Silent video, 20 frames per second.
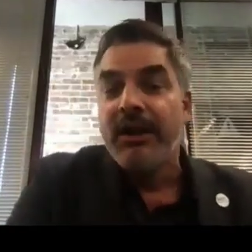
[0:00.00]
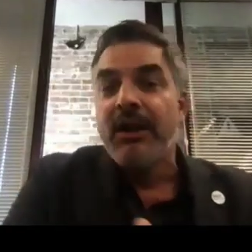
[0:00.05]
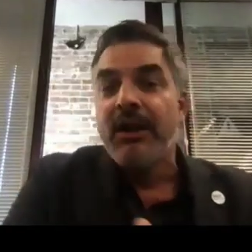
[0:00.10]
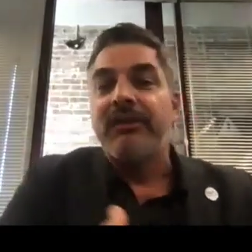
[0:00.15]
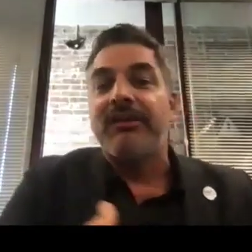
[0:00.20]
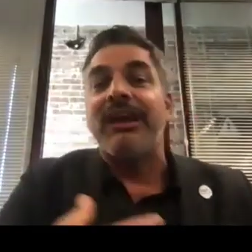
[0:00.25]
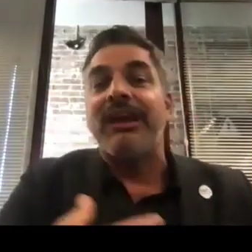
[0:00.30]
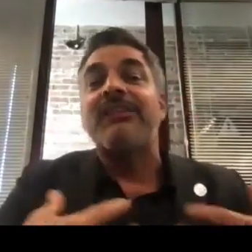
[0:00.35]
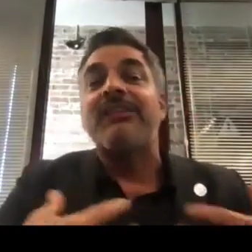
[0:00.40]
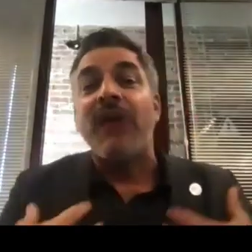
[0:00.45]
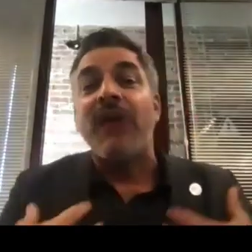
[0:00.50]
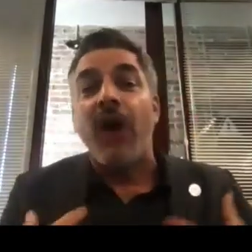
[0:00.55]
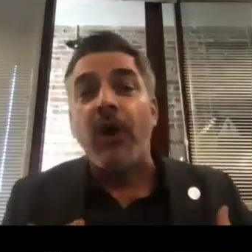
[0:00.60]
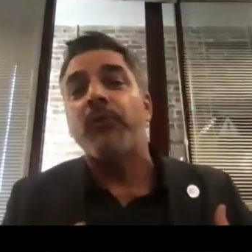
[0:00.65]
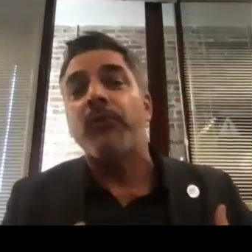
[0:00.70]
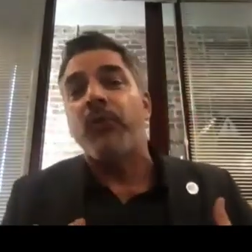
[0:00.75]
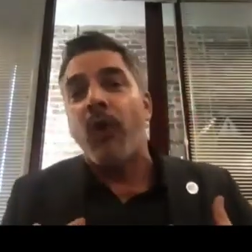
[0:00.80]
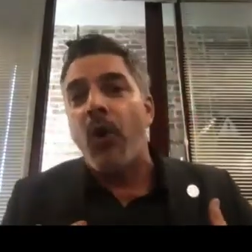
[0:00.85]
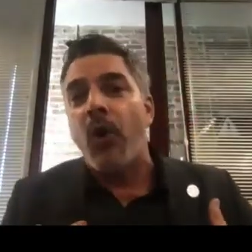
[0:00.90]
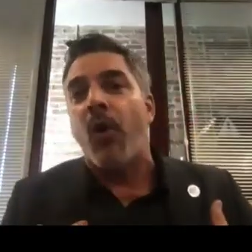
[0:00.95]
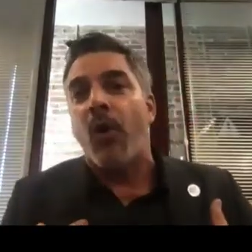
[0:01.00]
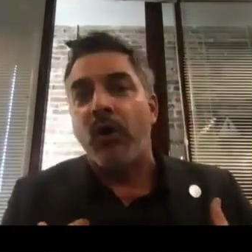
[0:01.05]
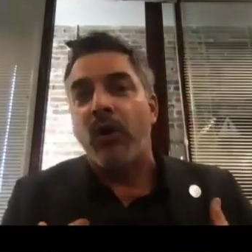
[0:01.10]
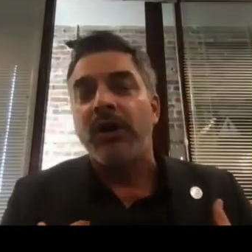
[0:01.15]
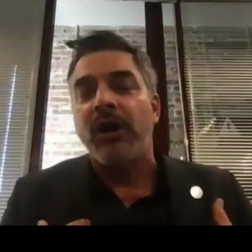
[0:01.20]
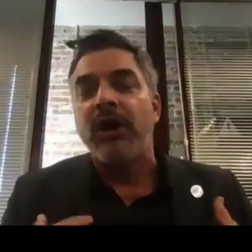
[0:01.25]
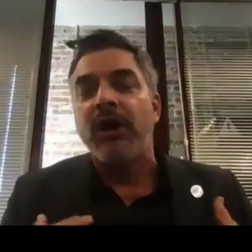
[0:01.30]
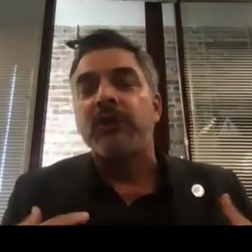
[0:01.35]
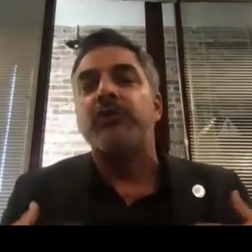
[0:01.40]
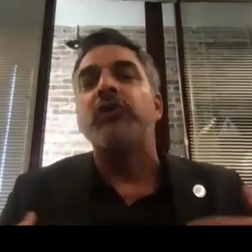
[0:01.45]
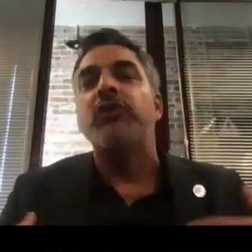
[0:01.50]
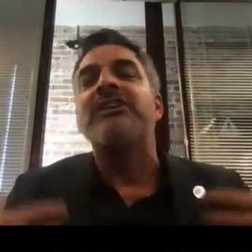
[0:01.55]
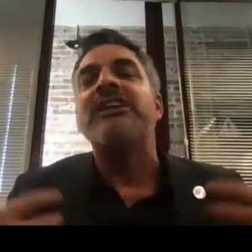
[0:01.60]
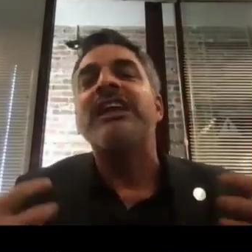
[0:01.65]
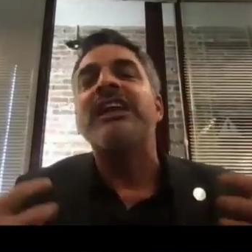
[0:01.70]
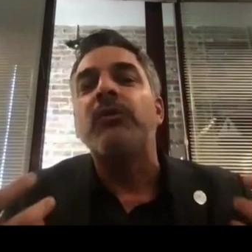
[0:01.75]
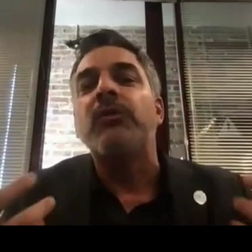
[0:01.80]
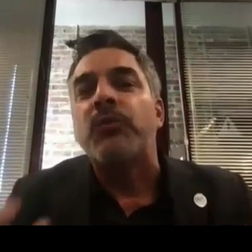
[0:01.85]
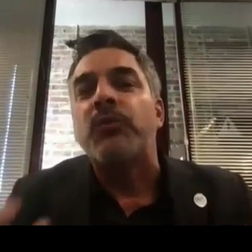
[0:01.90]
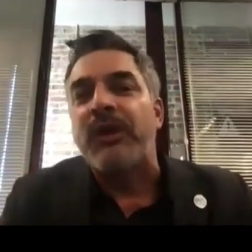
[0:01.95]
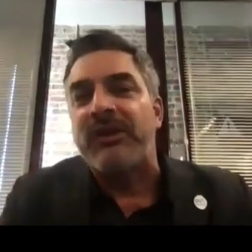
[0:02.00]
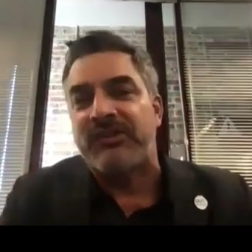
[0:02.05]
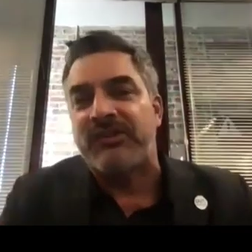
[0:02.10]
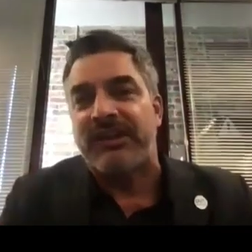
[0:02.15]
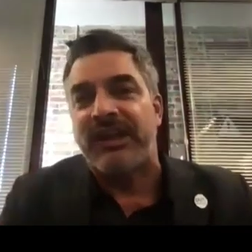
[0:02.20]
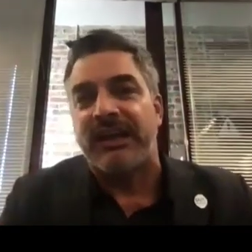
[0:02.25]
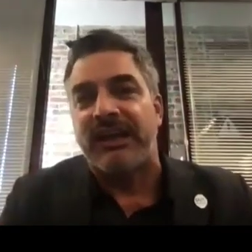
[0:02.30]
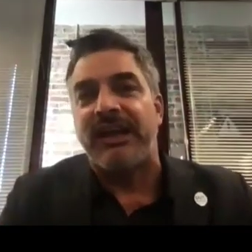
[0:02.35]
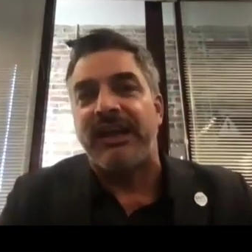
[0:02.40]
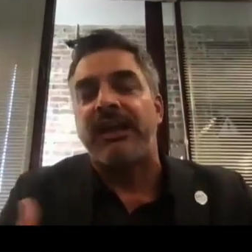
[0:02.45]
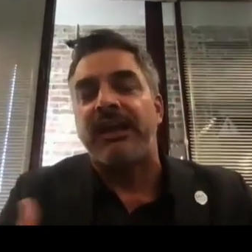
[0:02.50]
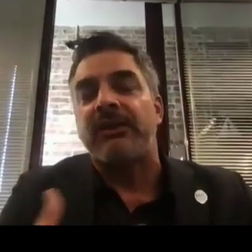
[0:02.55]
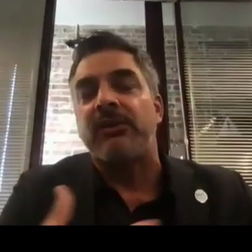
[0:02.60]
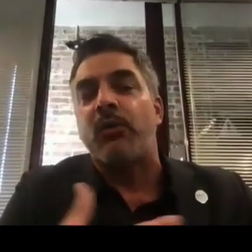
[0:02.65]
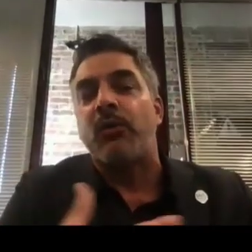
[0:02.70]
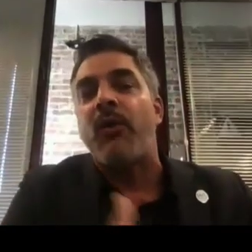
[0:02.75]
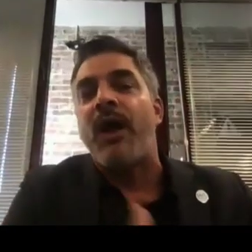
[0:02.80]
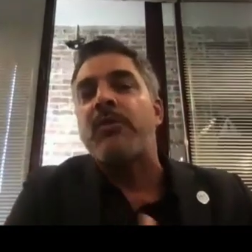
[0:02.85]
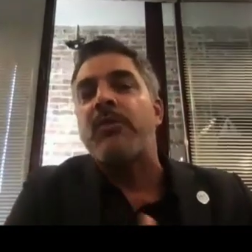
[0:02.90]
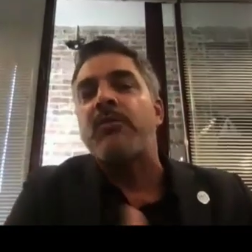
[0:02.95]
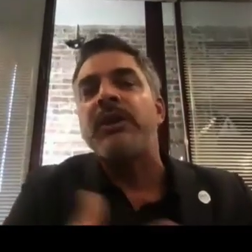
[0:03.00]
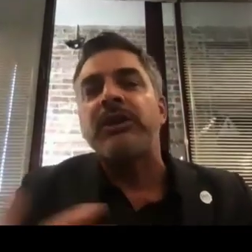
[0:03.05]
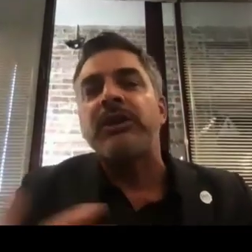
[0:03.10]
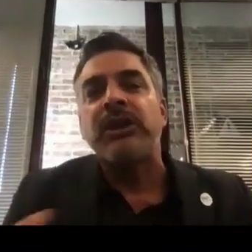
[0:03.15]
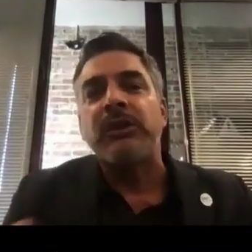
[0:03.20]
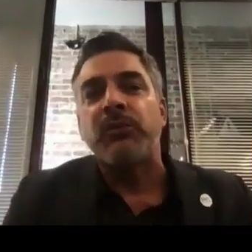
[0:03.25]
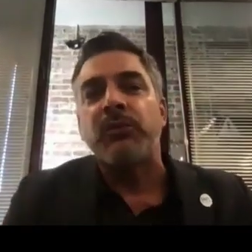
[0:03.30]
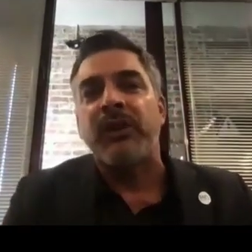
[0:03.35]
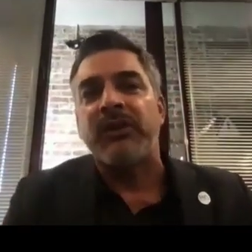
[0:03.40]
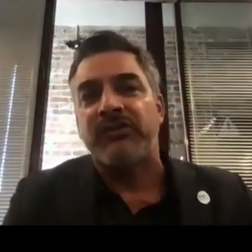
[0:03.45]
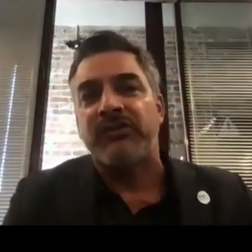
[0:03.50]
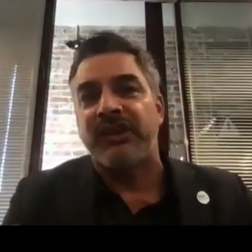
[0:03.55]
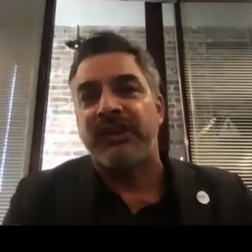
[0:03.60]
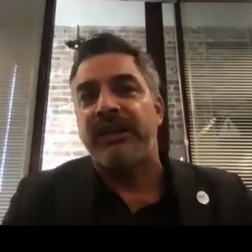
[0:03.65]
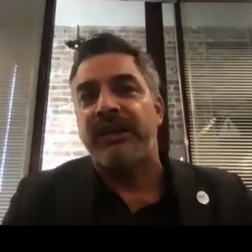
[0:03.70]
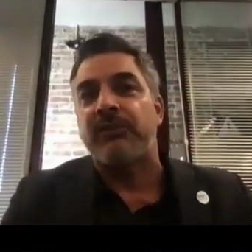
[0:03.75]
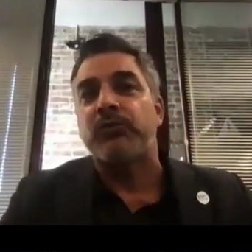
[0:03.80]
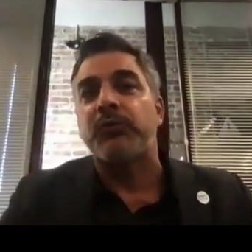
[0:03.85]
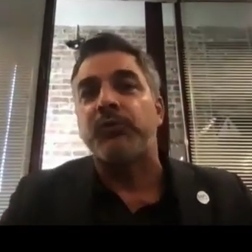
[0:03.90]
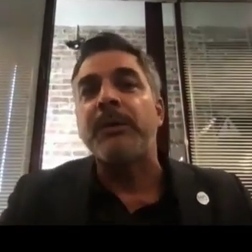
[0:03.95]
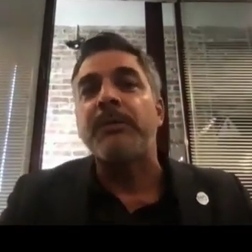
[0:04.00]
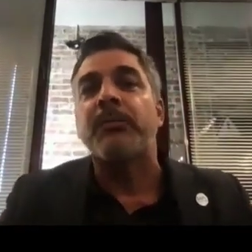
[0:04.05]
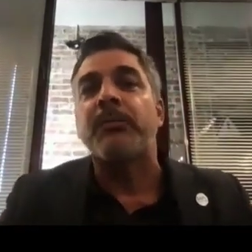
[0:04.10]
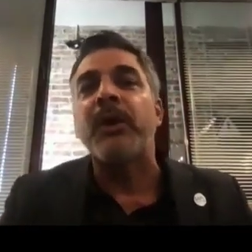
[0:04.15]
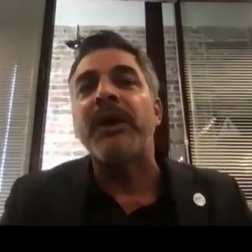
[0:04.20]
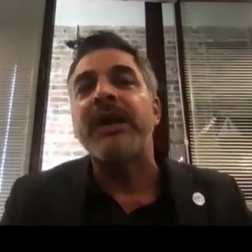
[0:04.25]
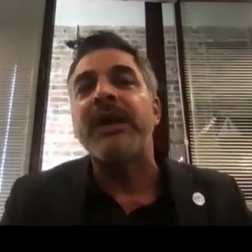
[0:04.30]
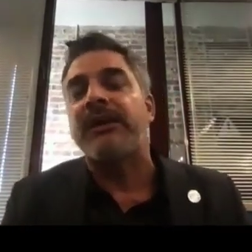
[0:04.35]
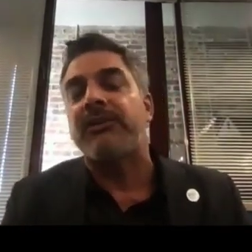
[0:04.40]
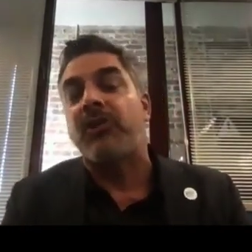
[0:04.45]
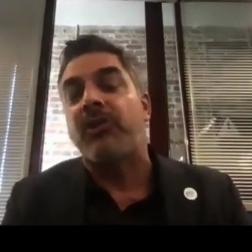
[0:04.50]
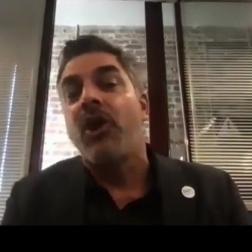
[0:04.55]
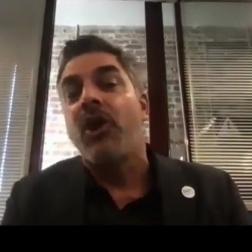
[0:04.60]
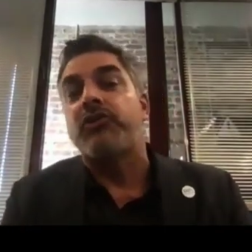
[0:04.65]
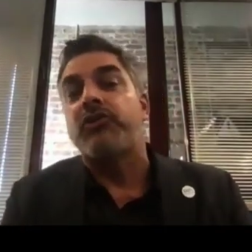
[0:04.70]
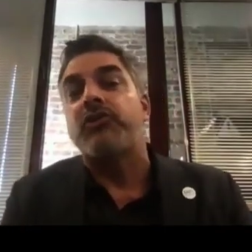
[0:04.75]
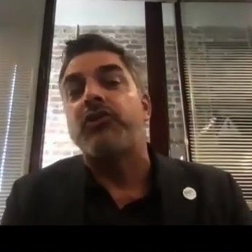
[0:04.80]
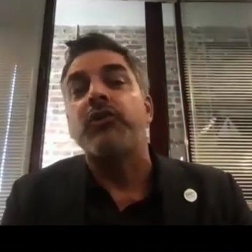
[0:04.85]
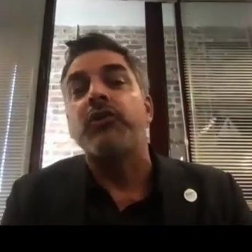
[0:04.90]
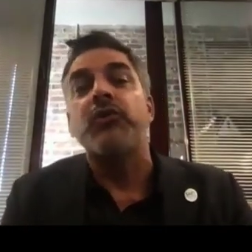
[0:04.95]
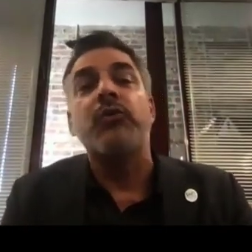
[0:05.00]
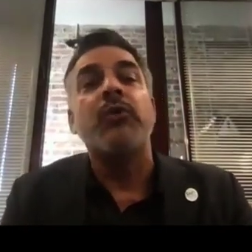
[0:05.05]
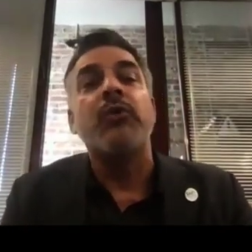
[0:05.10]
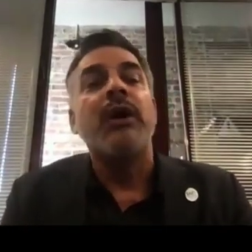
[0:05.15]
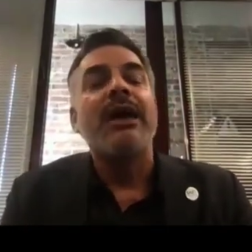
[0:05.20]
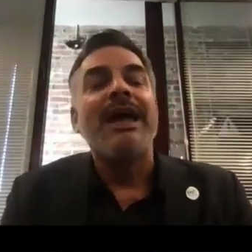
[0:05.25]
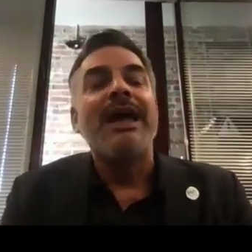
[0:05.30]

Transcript: Yeah. It's our role to de-risk it. And the way we de-risk it is we bring it to